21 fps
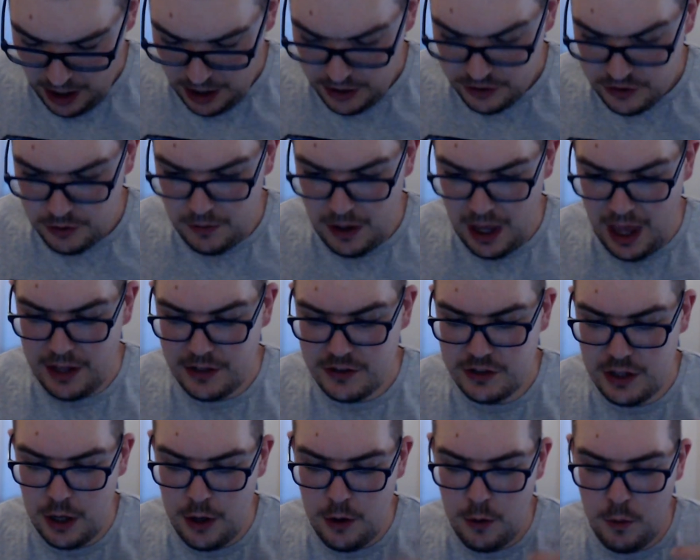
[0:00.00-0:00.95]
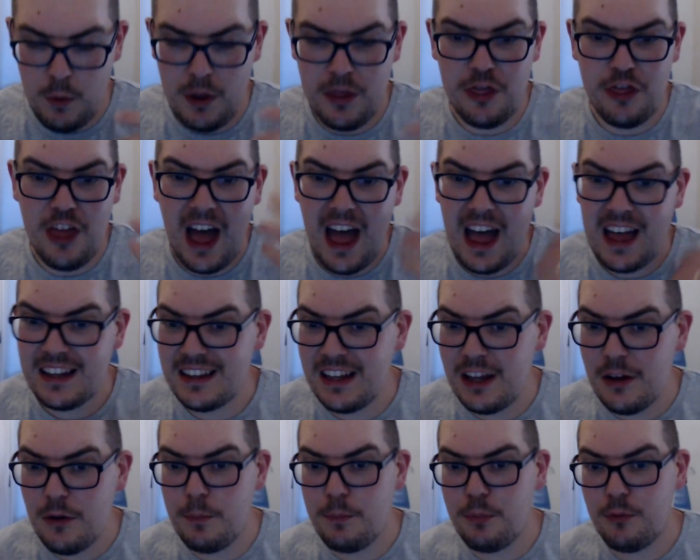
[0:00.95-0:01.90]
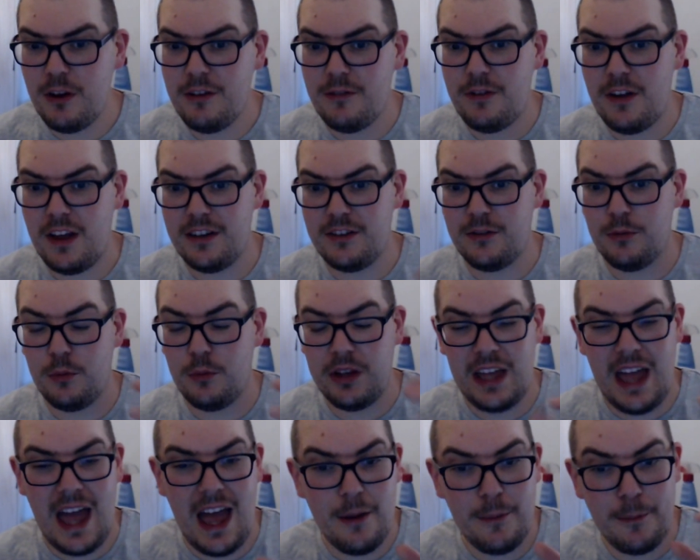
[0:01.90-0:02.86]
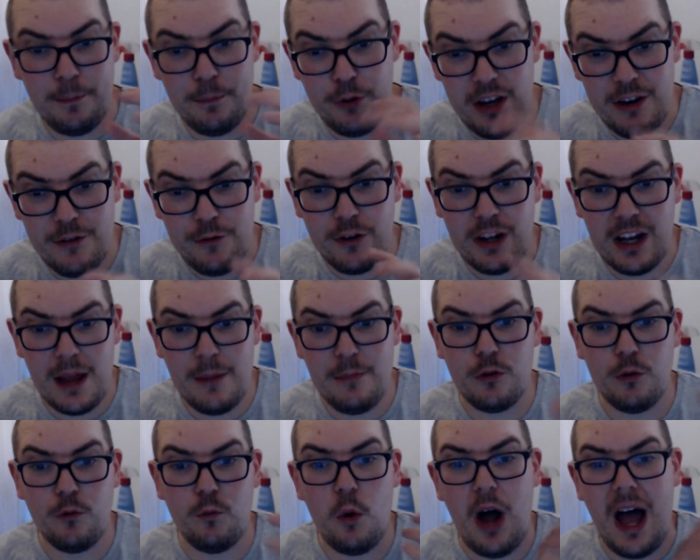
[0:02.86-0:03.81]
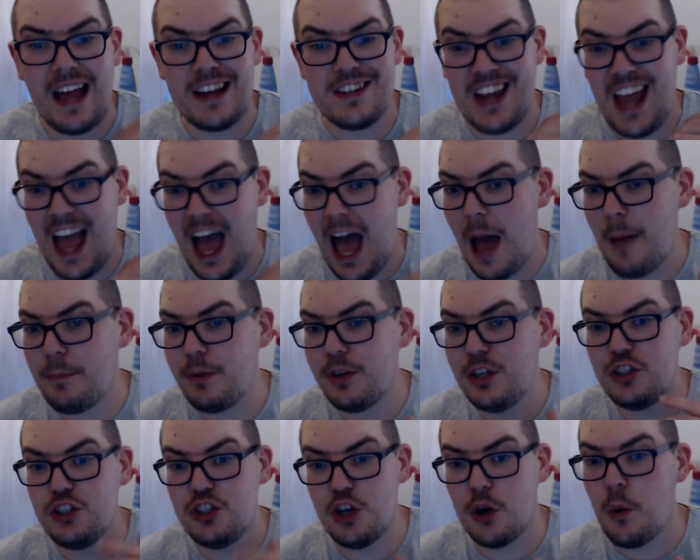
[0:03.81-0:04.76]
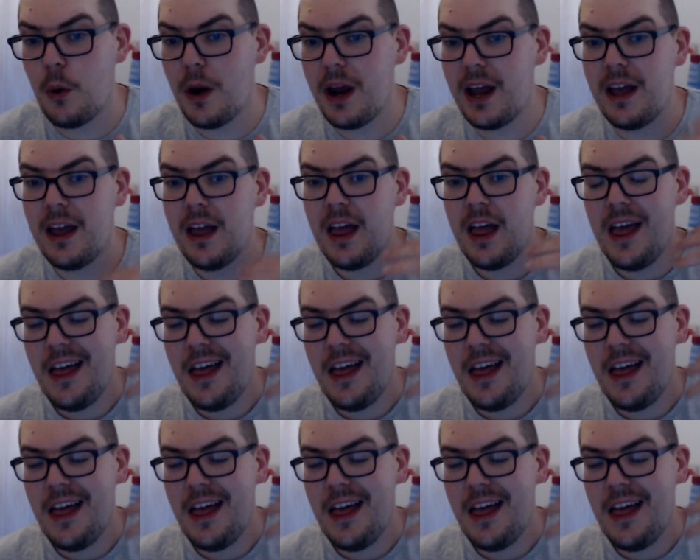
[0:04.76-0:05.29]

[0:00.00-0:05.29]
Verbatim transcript: So yeah, so with that little brief, uh, we get a brief glimpse of what actually happened during